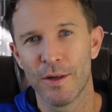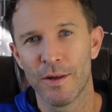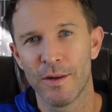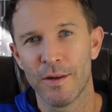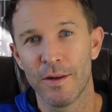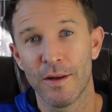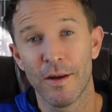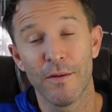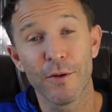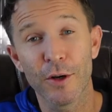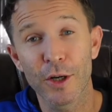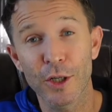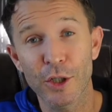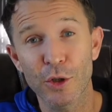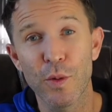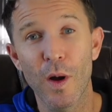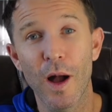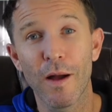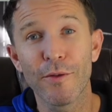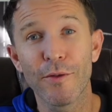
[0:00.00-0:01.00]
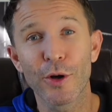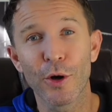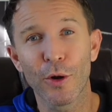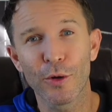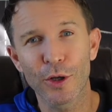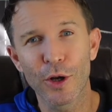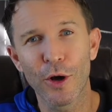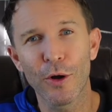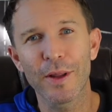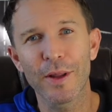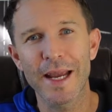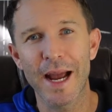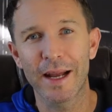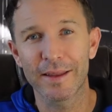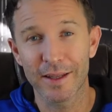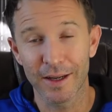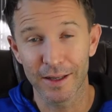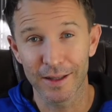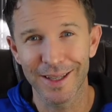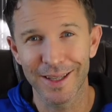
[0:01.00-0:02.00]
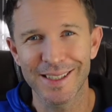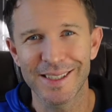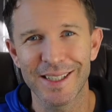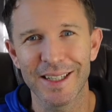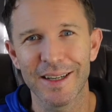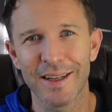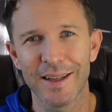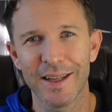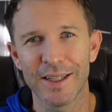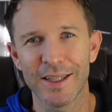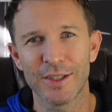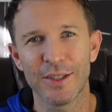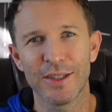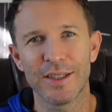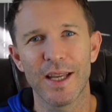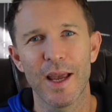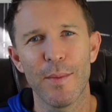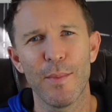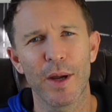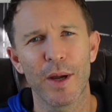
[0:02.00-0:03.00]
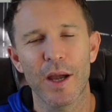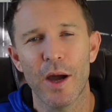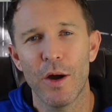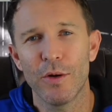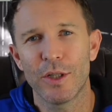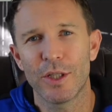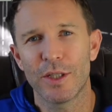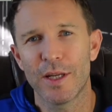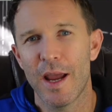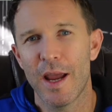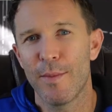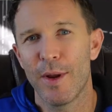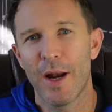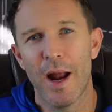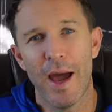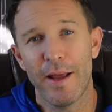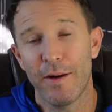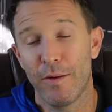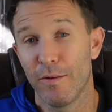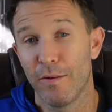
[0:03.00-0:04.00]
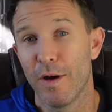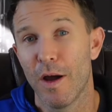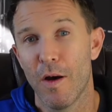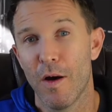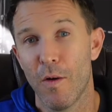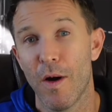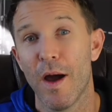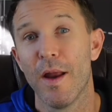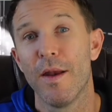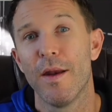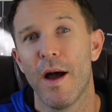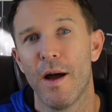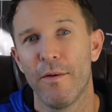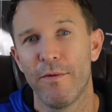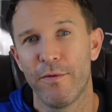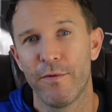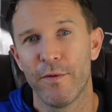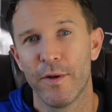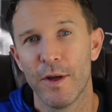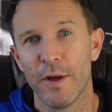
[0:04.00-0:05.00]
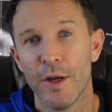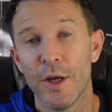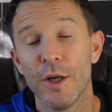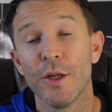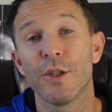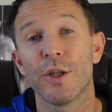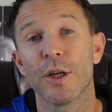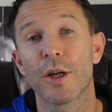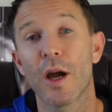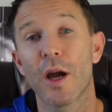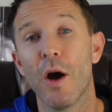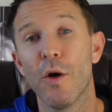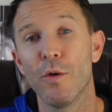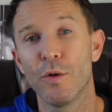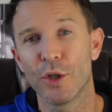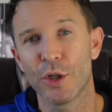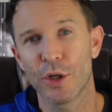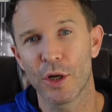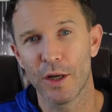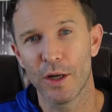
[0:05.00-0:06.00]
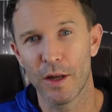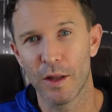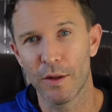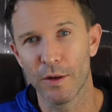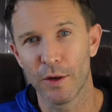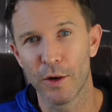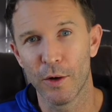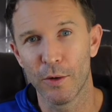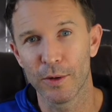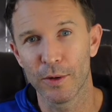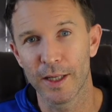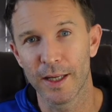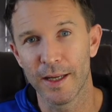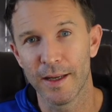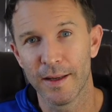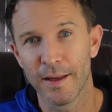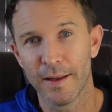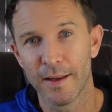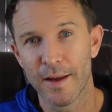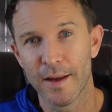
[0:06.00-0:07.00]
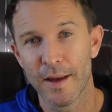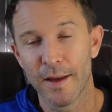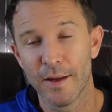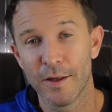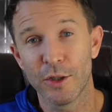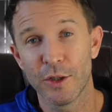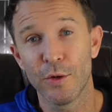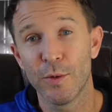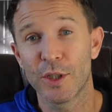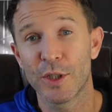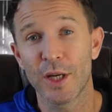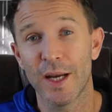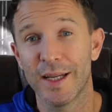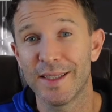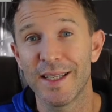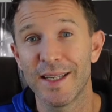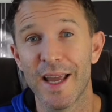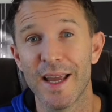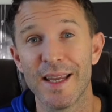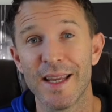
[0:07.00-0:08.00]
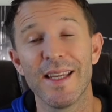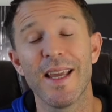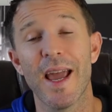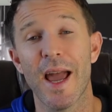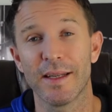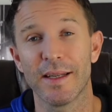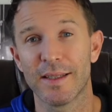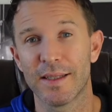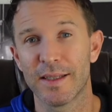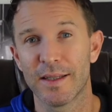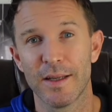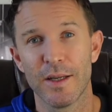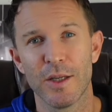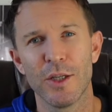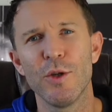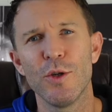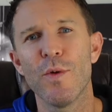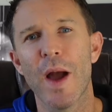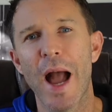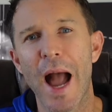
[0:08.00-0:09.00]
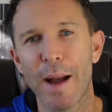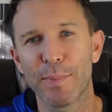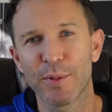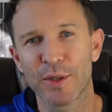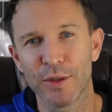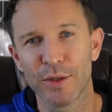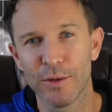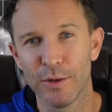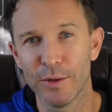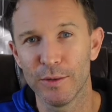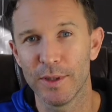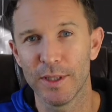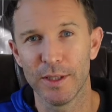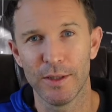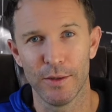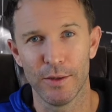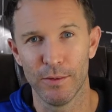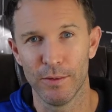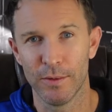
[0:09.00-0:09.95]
If you're a 12-year-old goalie out there listening to this, you say, but Coach Damon, I don't know enough to coach another goalie. To which I say, yes, you absolutely do.